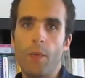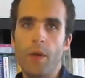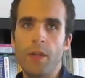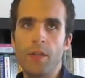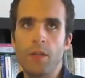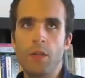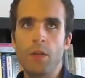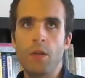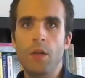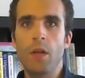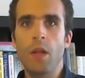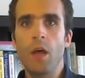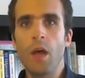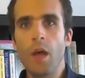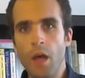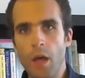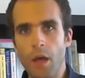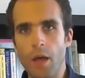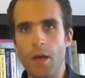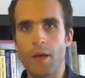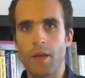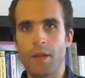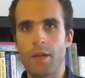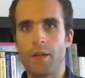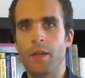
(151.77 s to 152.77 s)
when you
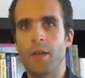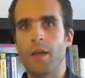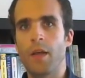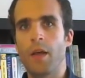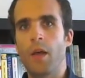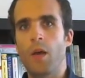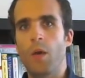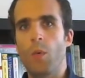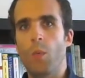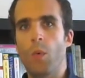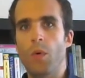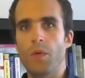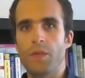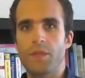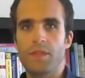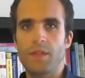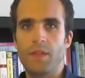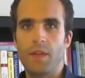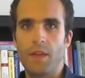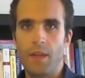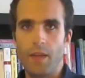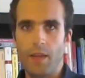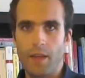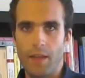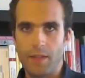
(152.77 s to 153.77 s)
learn what's
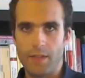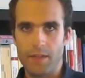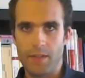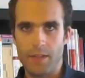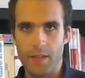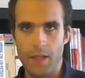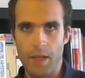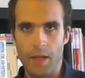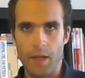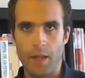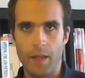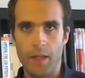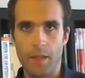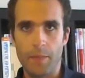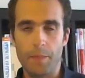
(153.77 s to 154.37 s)
in the STL,